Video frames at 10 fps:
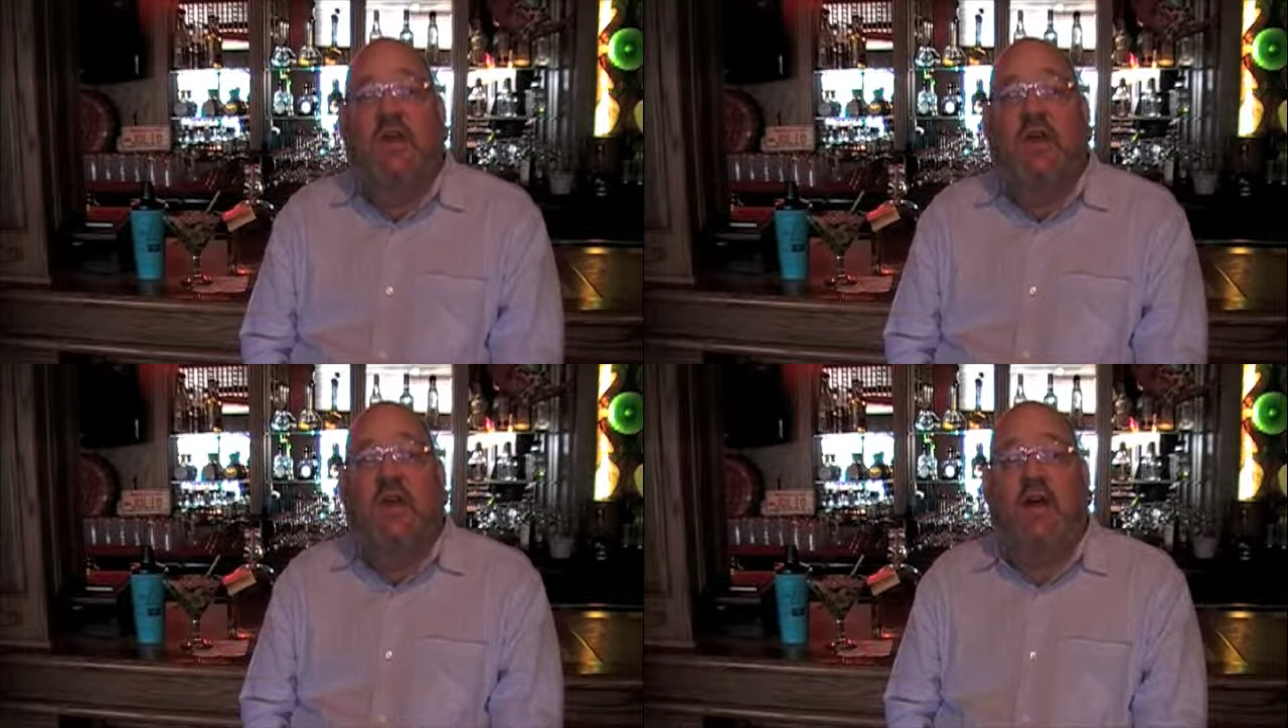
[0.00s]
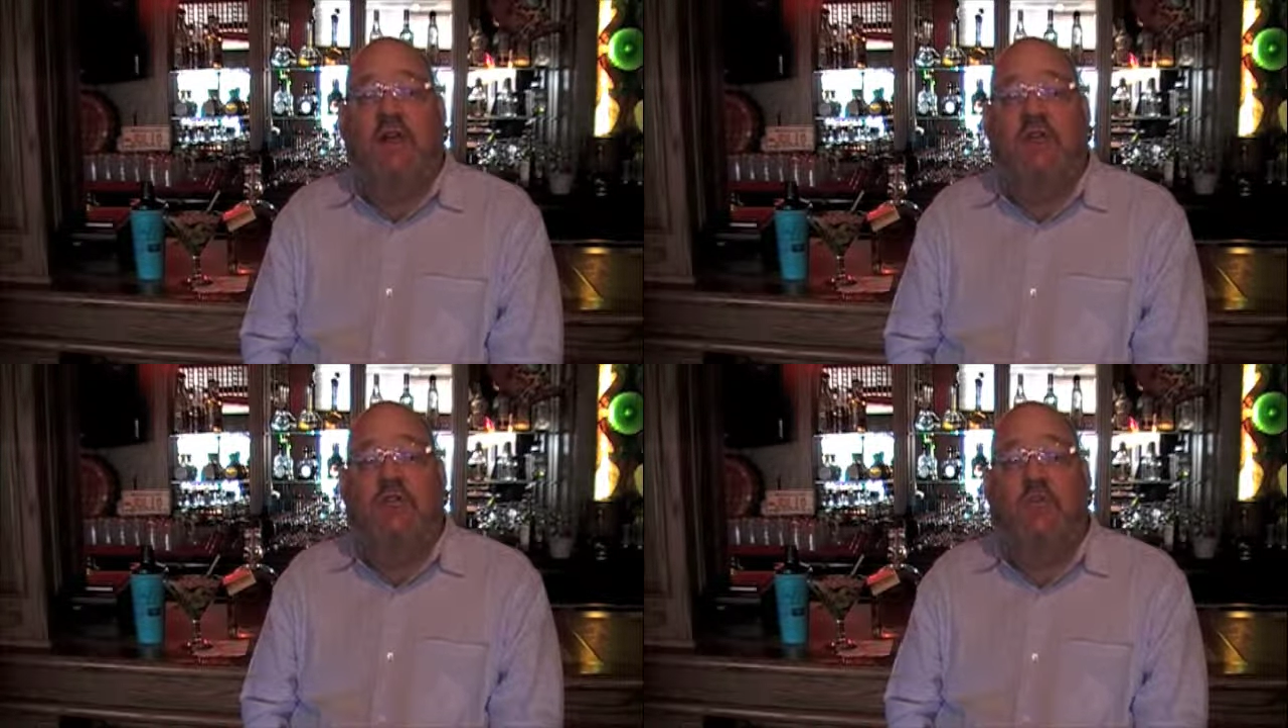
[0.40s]
at
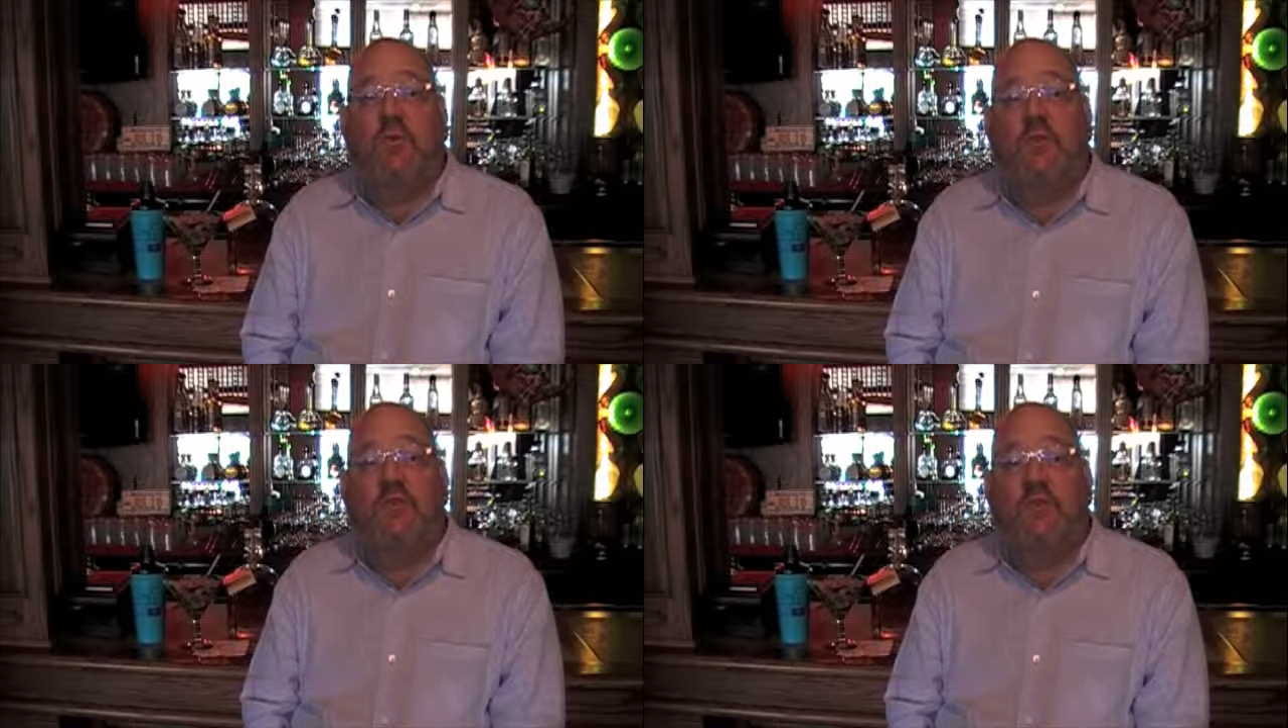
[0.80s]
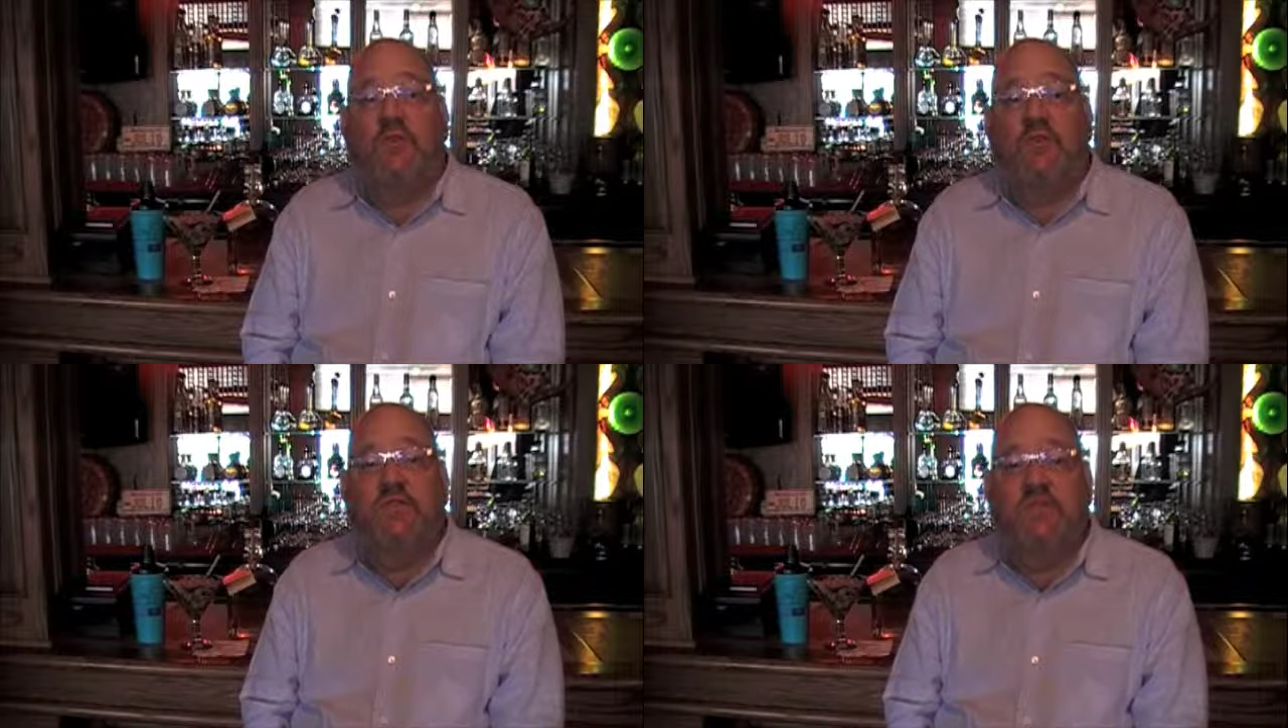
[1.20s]

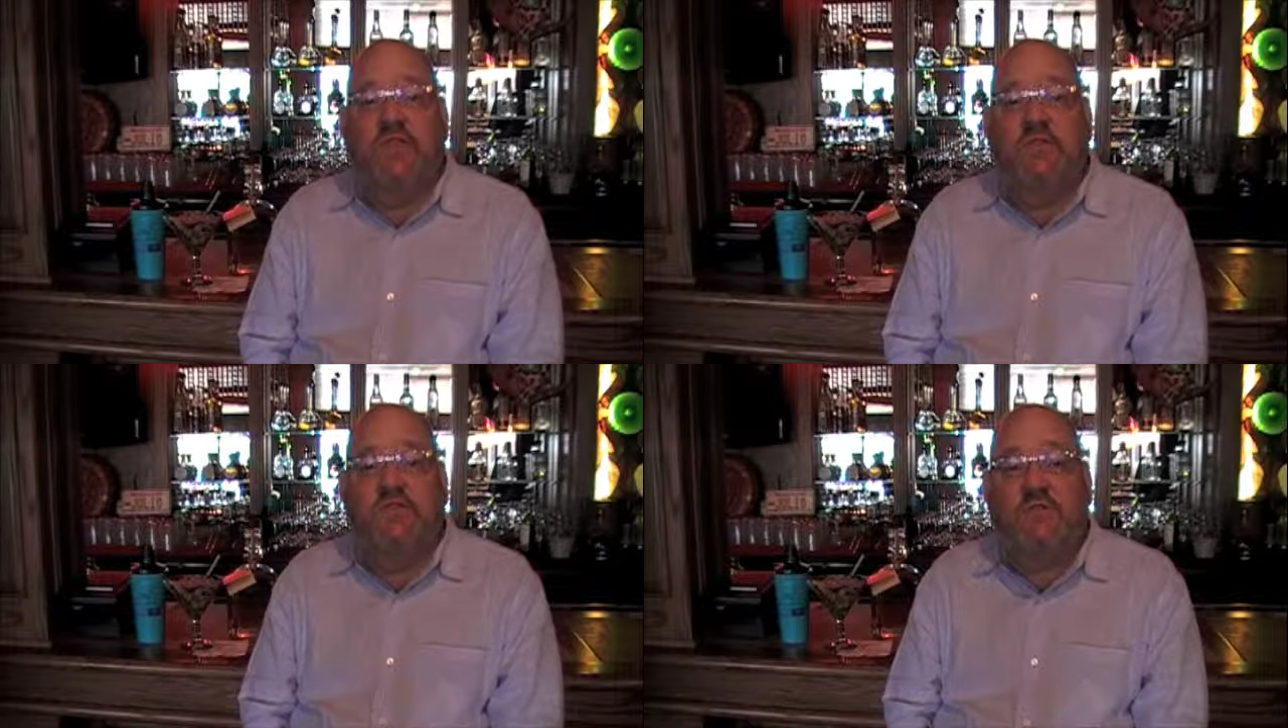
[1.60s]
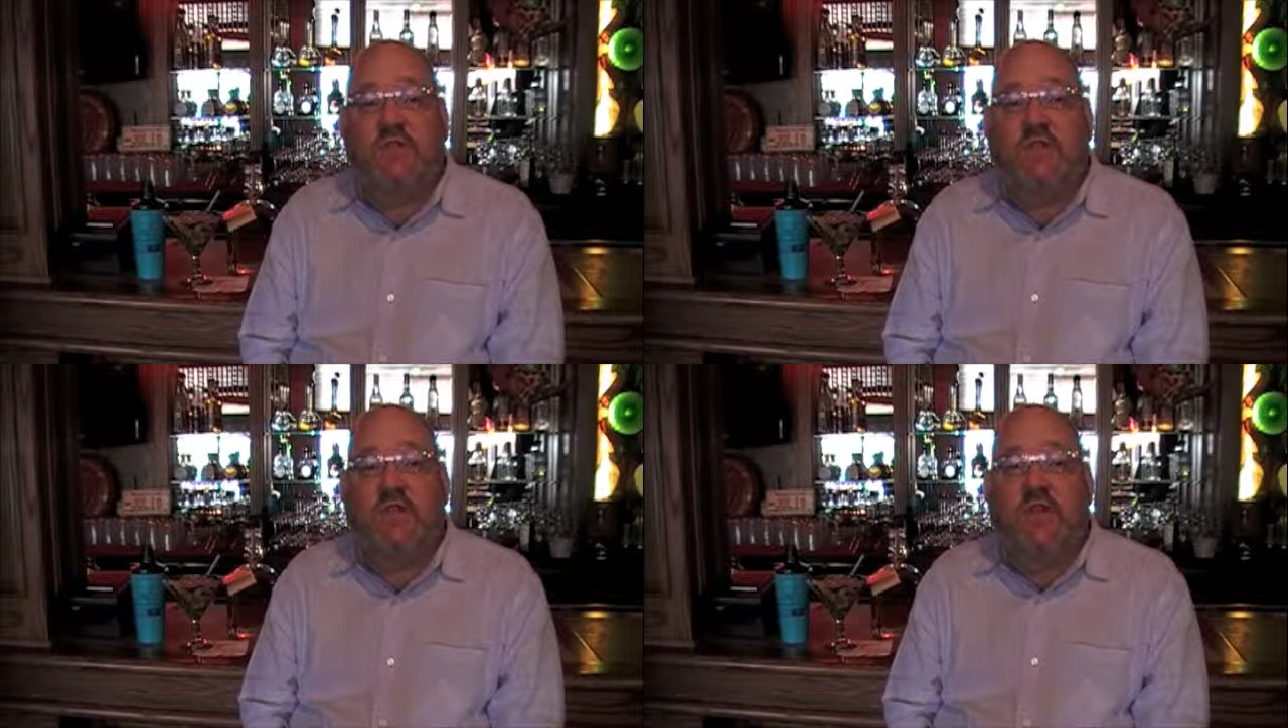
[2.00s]
123rd and Center
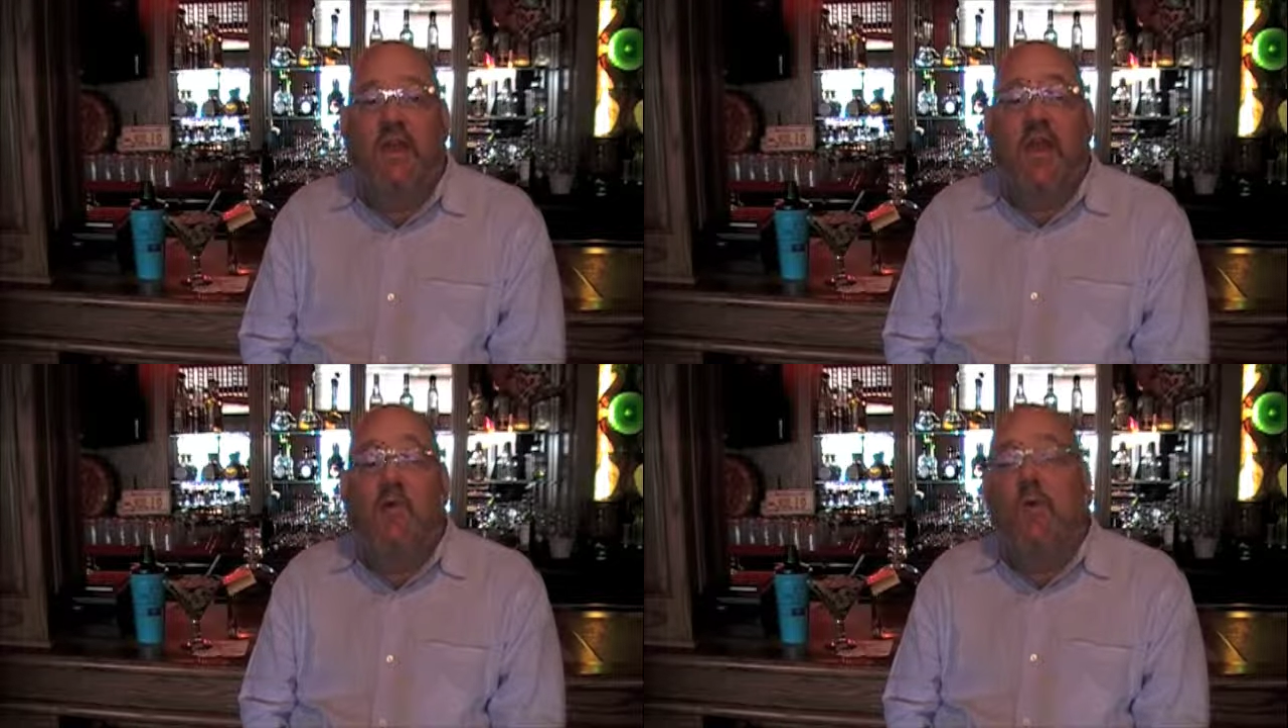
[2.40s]
Street.